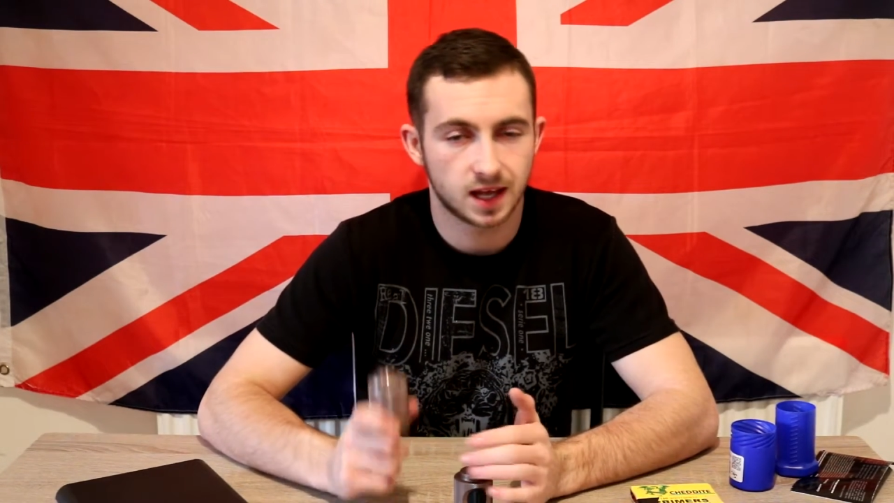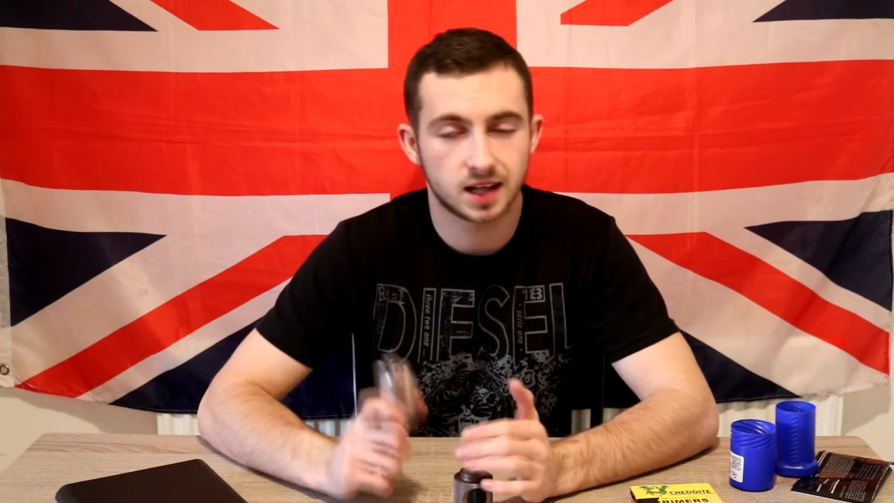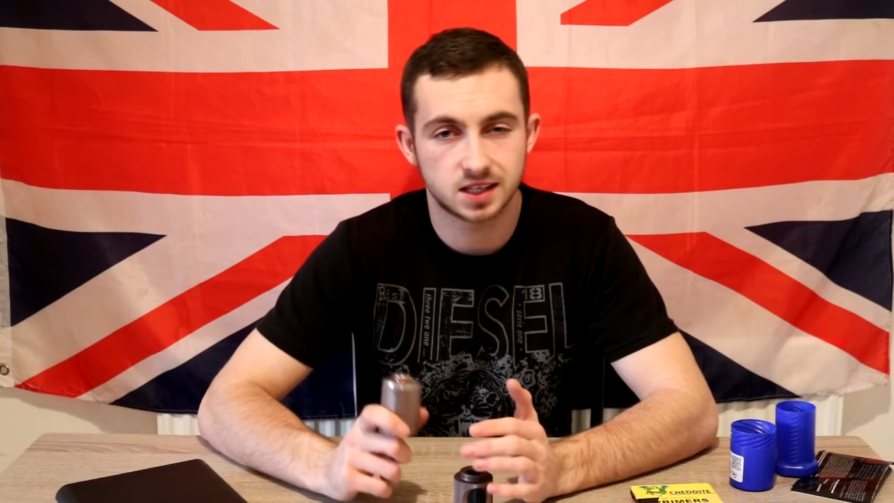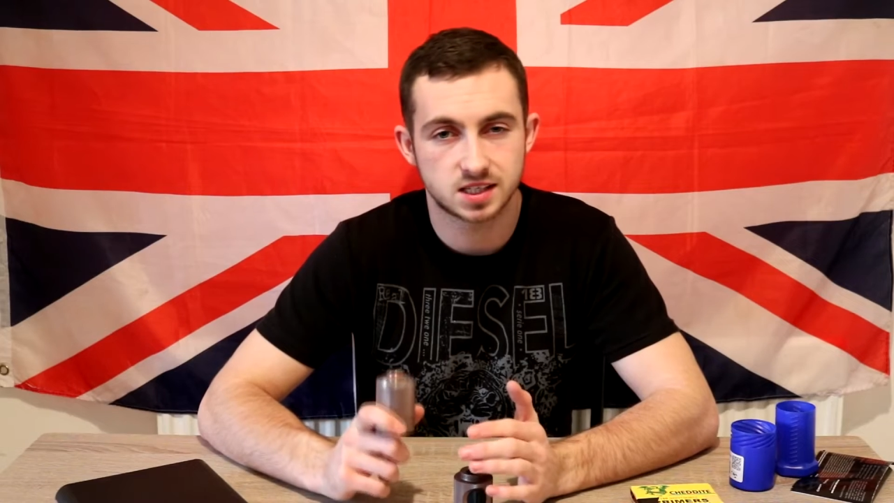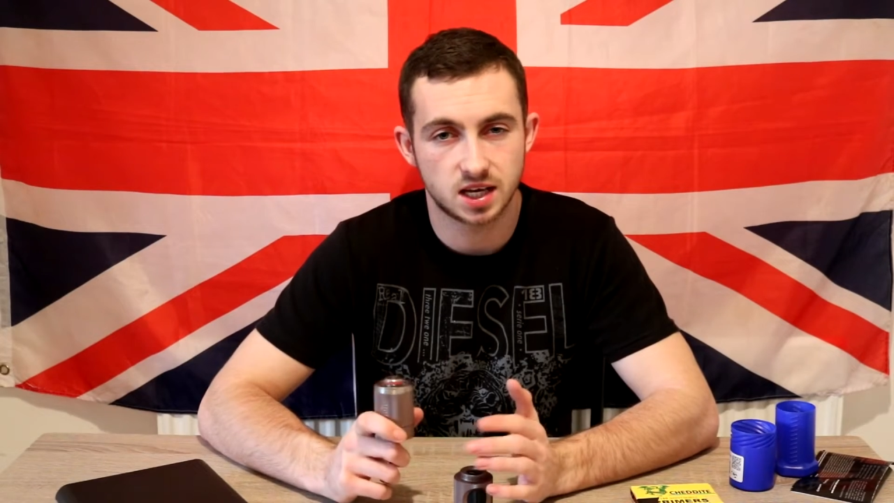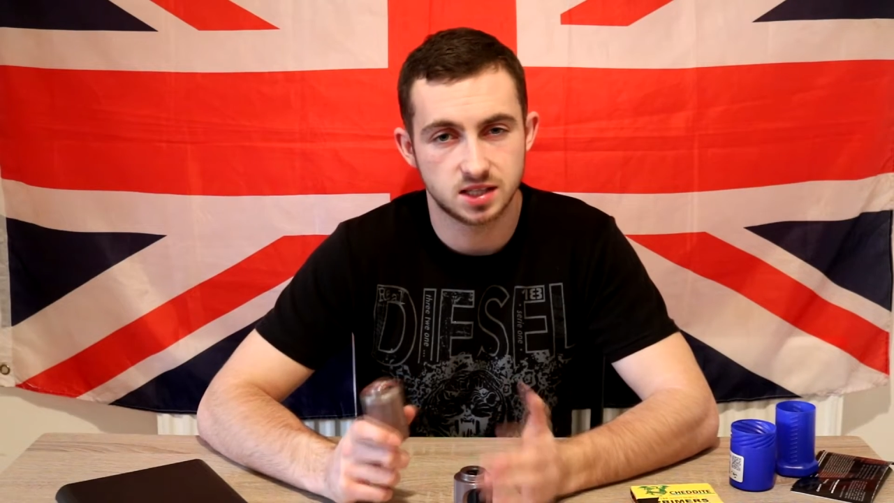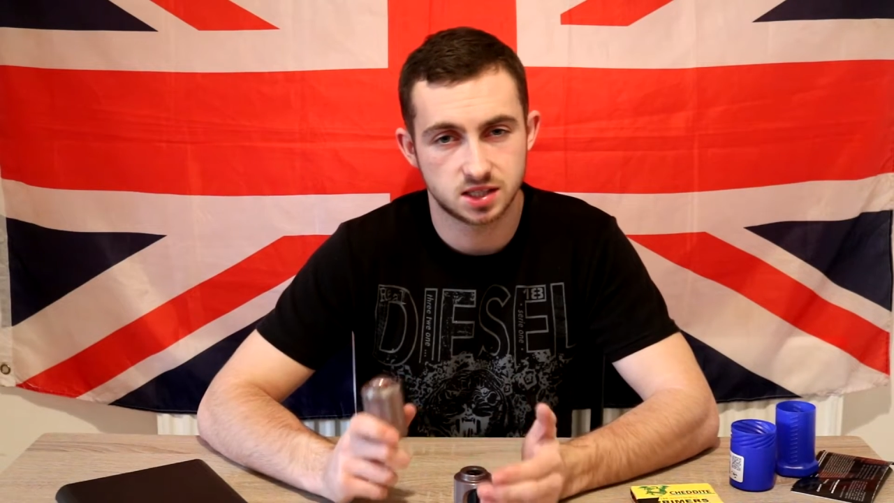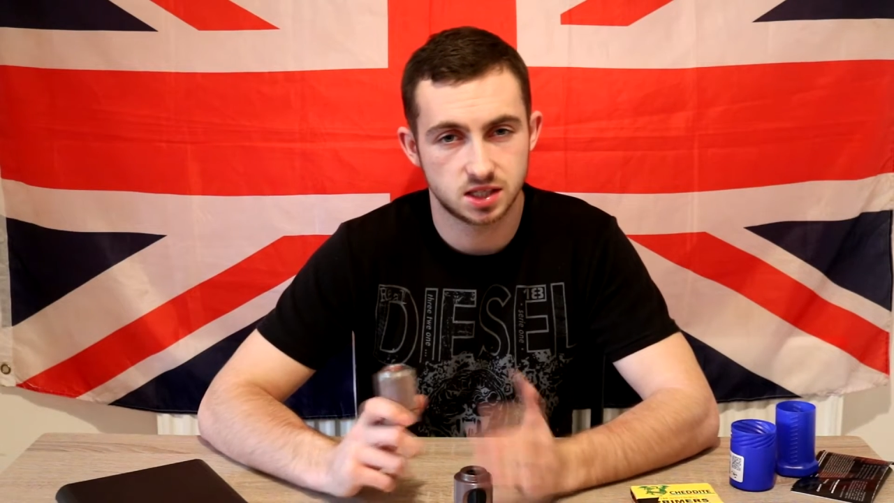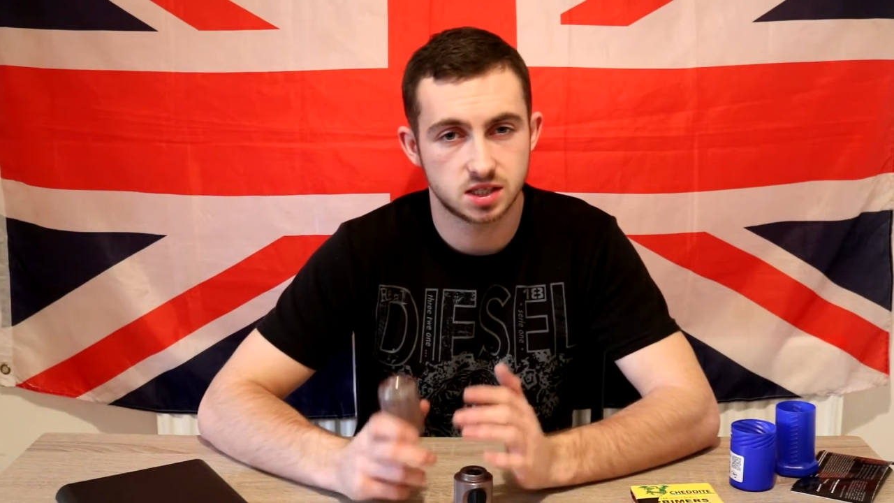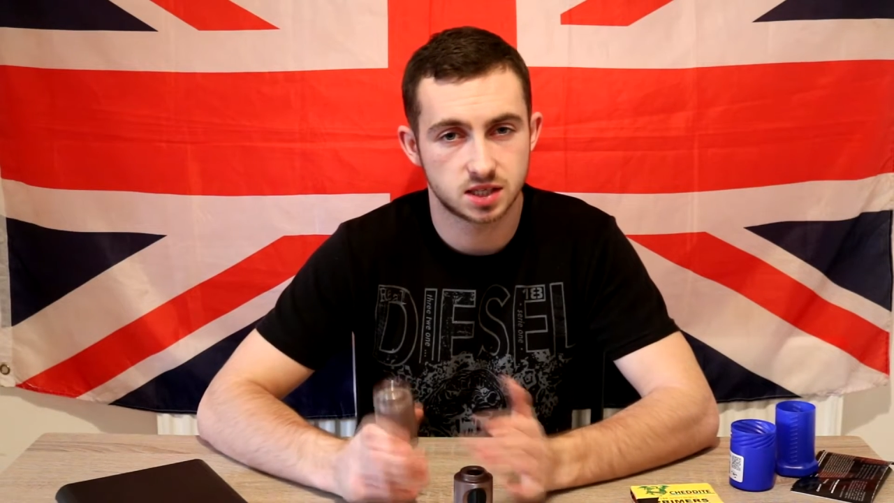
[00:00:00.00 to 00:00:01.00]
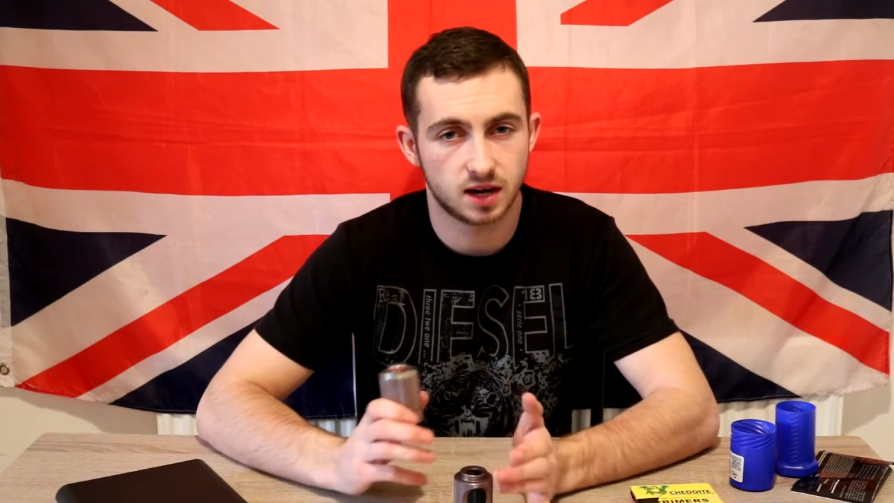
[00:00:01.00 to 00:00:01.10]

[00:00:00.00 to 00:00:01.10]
it had the tendency to